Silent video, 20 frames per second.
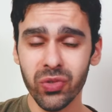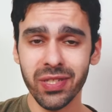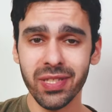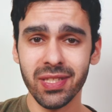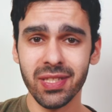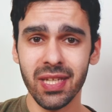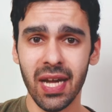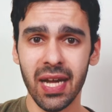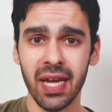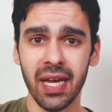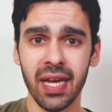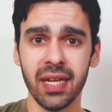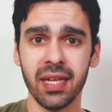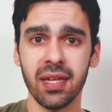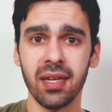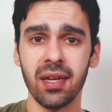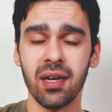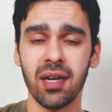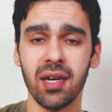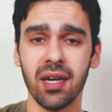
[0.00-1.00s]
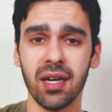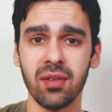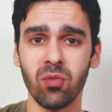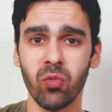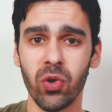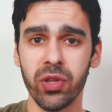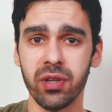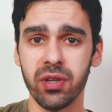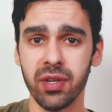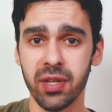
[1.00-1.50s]
decide on,
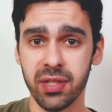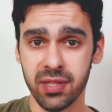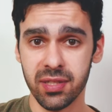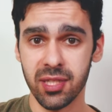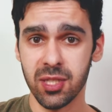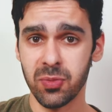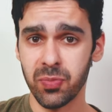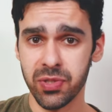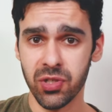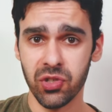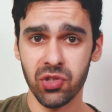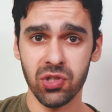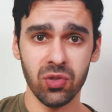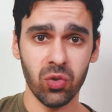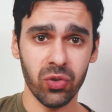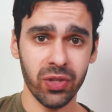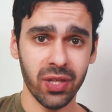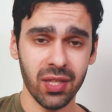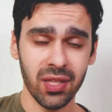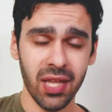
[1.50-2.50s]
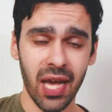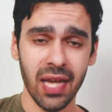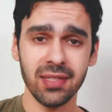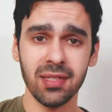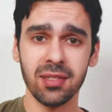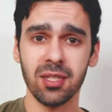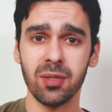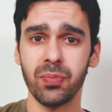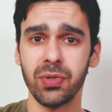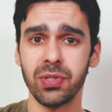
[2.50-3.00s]
whether it's this position or the
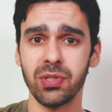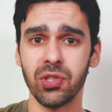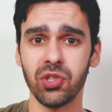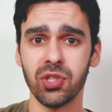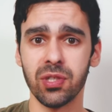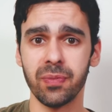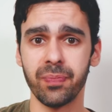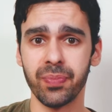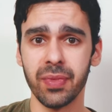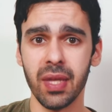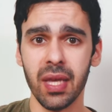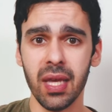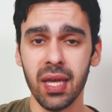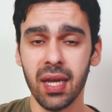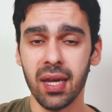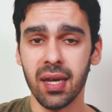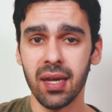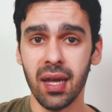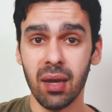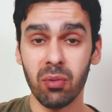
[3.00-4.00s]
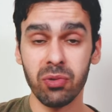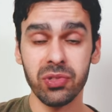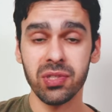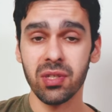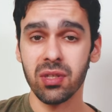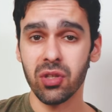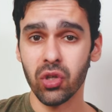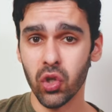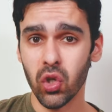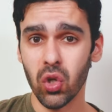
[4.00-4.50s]
classical position, uh, I would
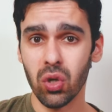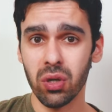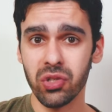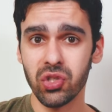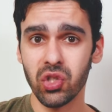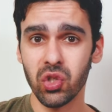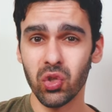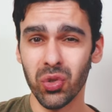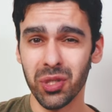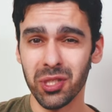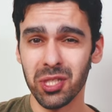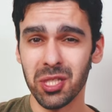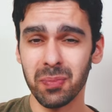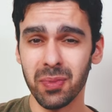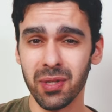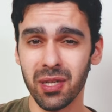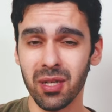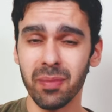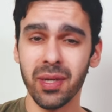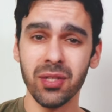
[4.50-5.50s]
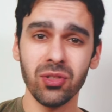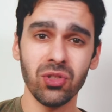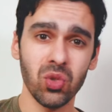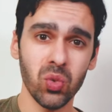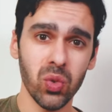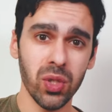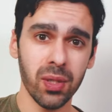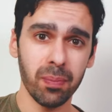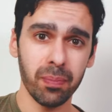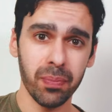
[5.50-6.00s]
still encourage you to experiment
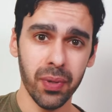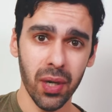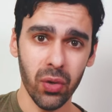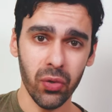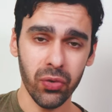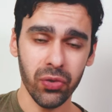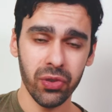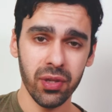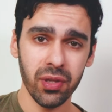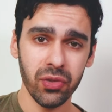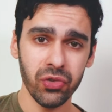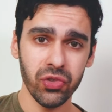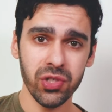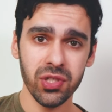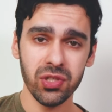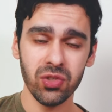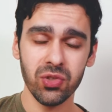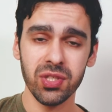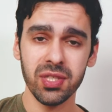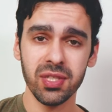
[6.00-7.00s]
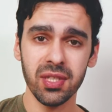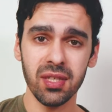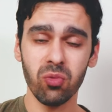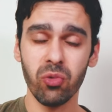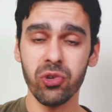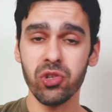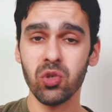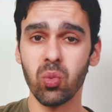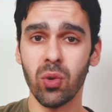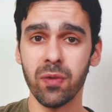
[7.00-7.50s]
doing both just to see
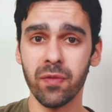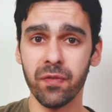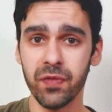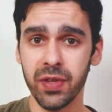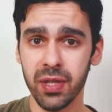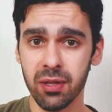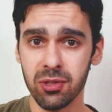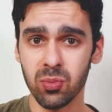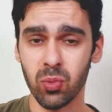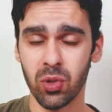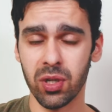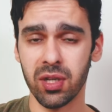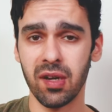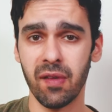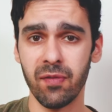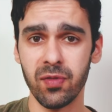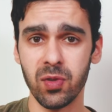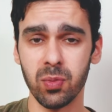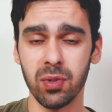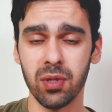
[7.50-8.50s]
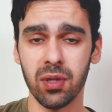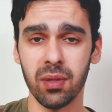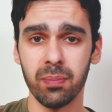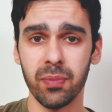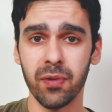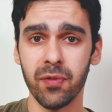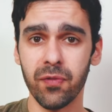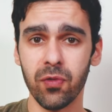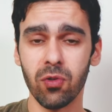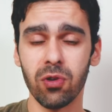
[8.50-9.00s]
which one feels more comfortable
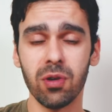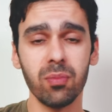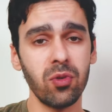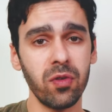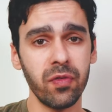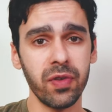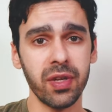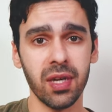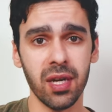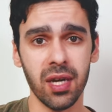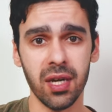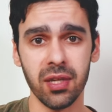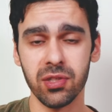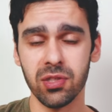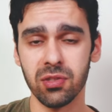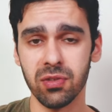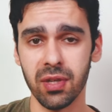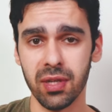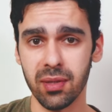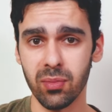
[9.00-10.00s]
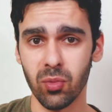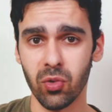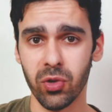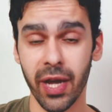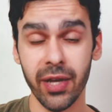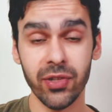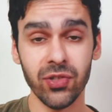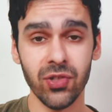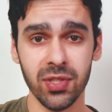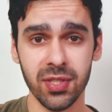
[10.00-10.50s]
before moving on to any
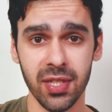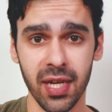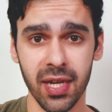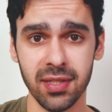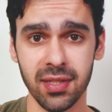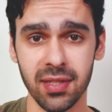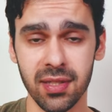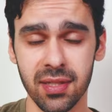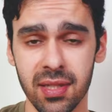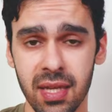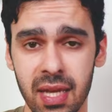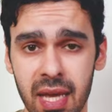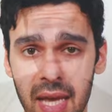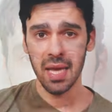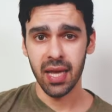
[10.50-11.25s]
more exercises.